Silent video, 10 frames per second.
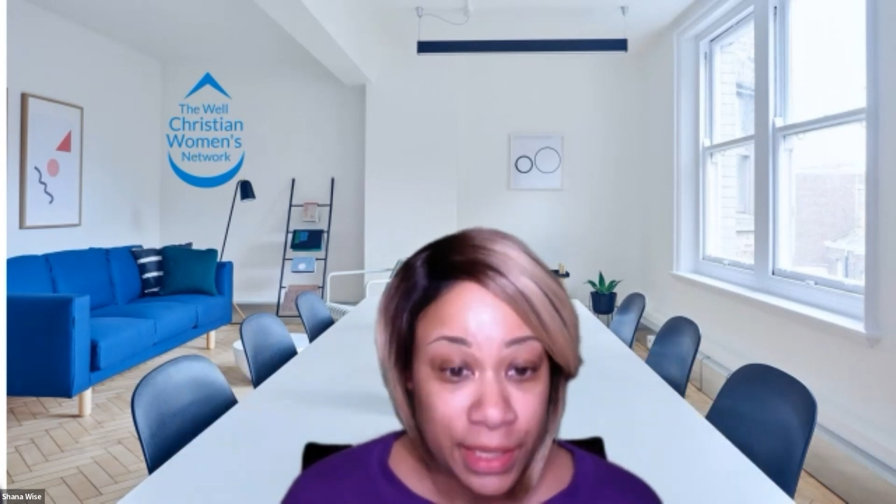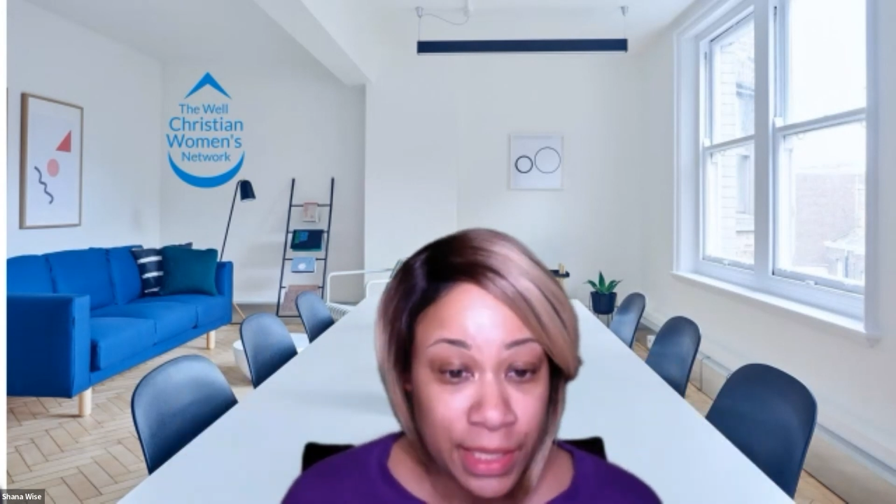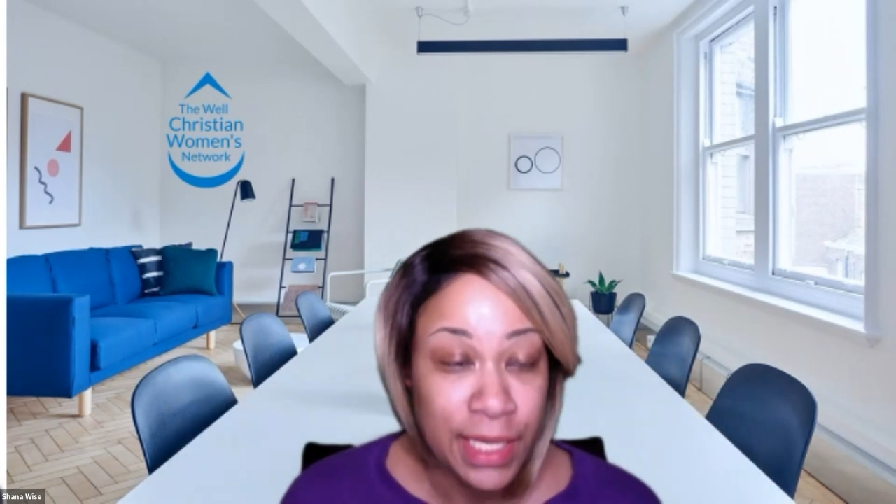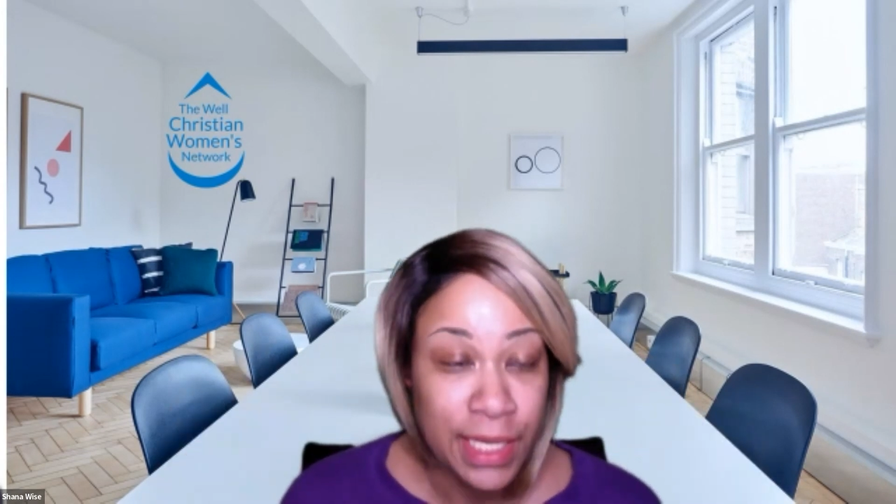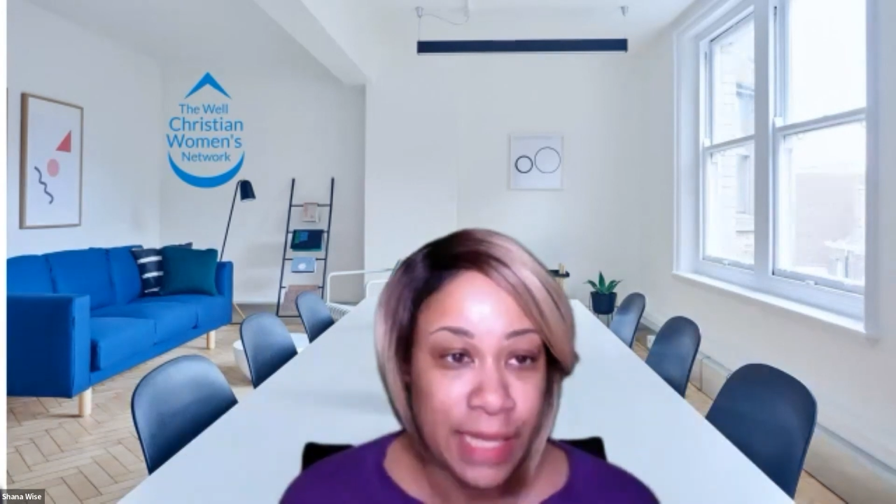
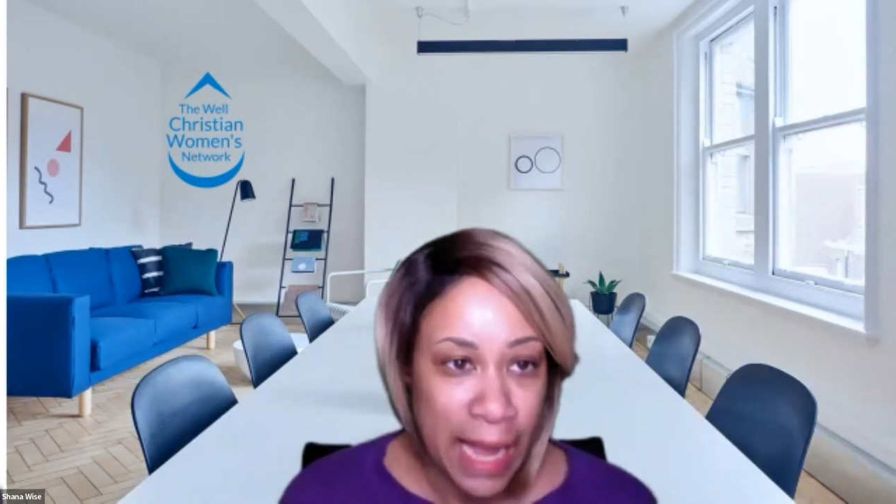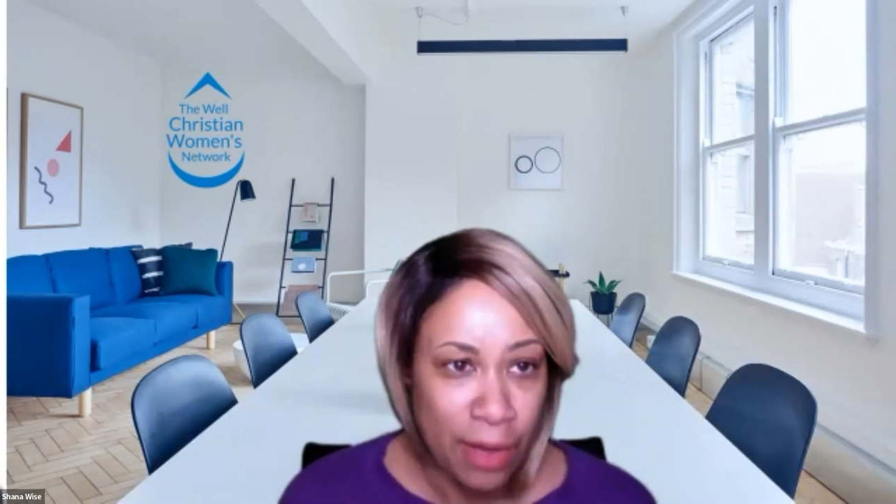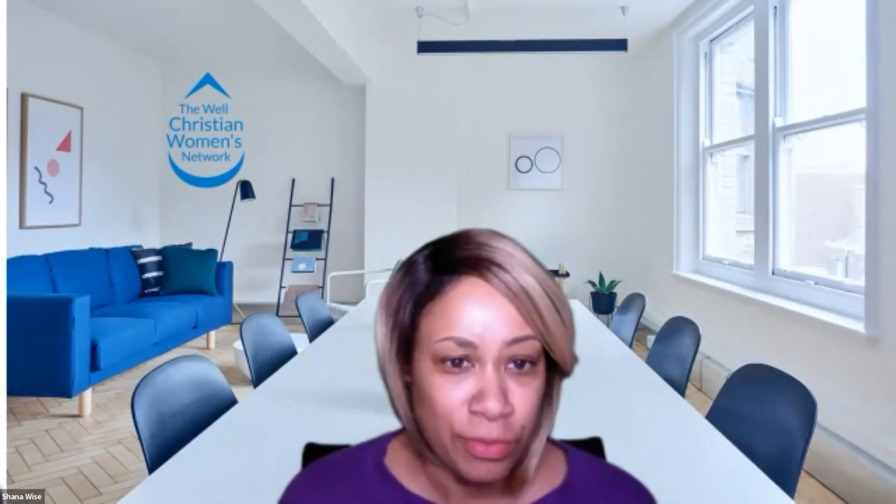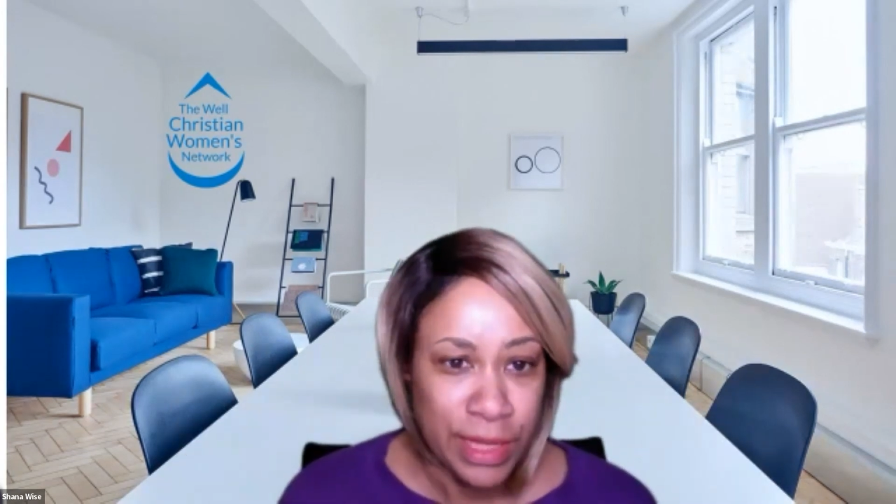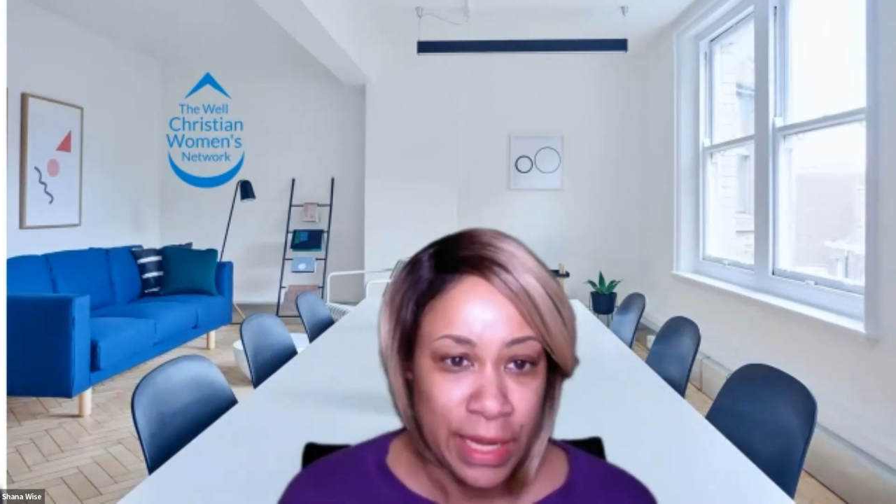things
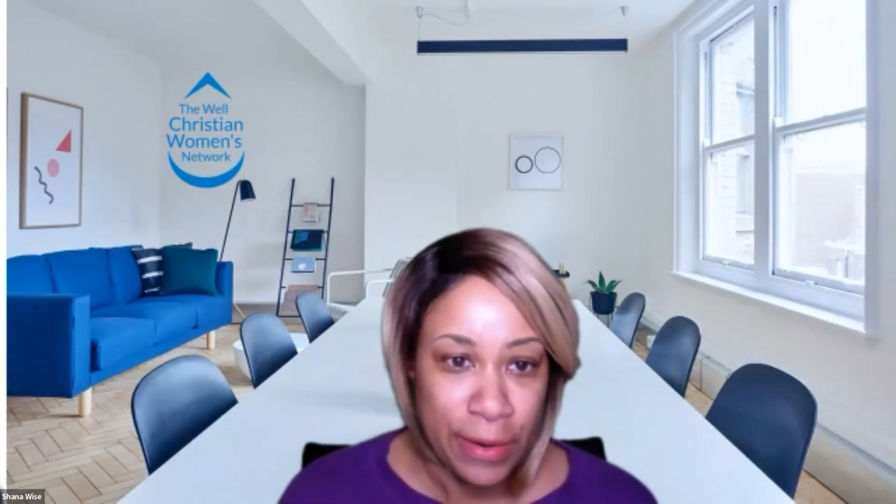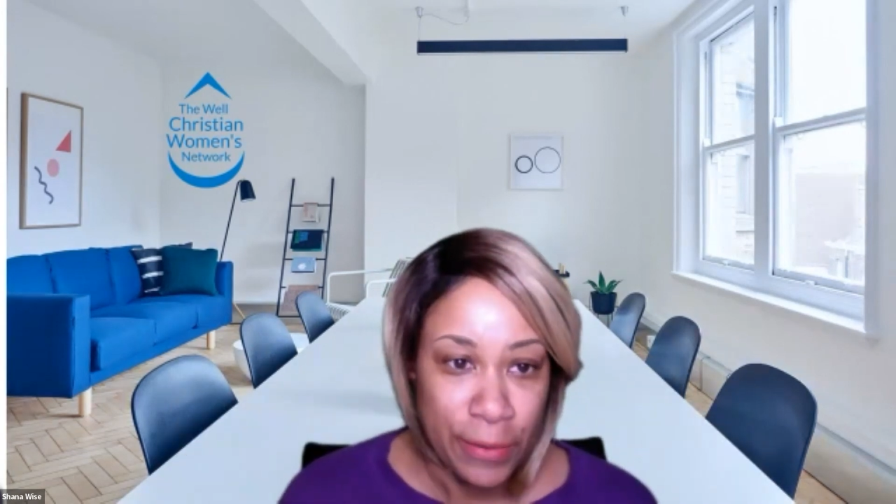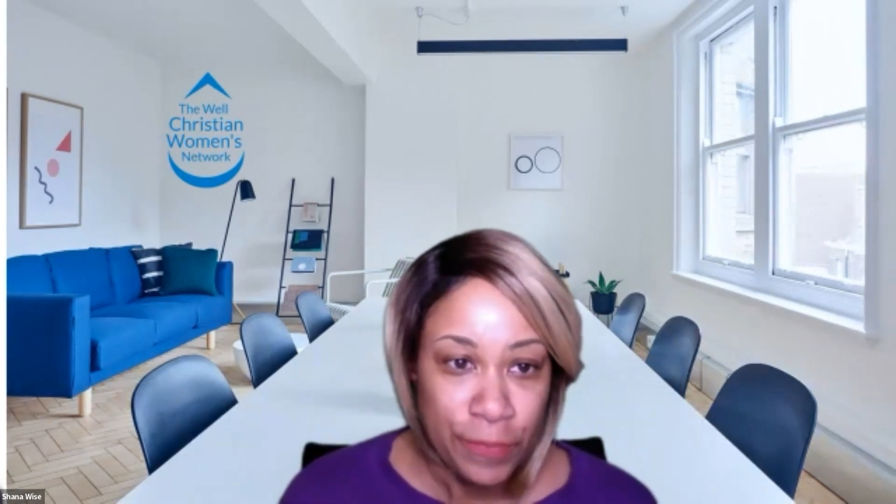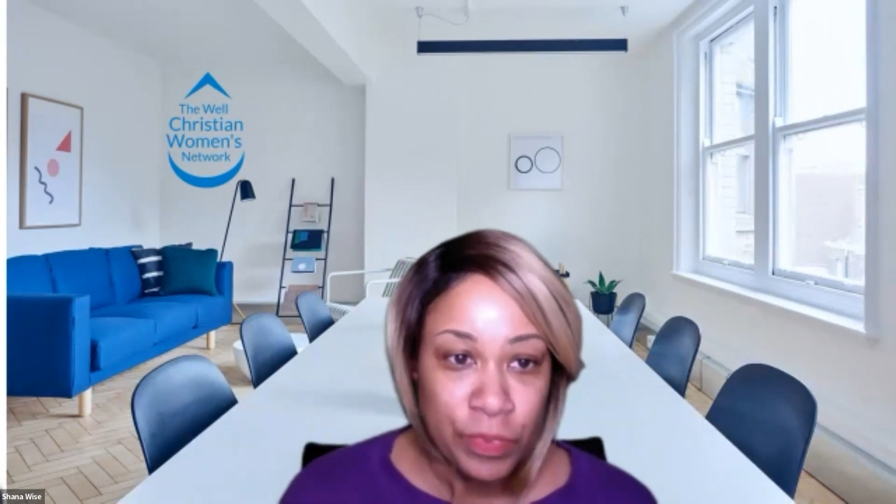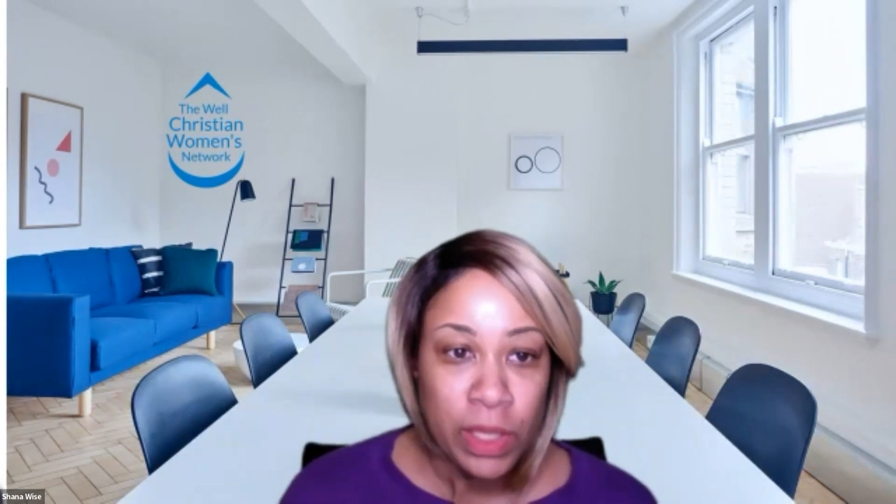out there.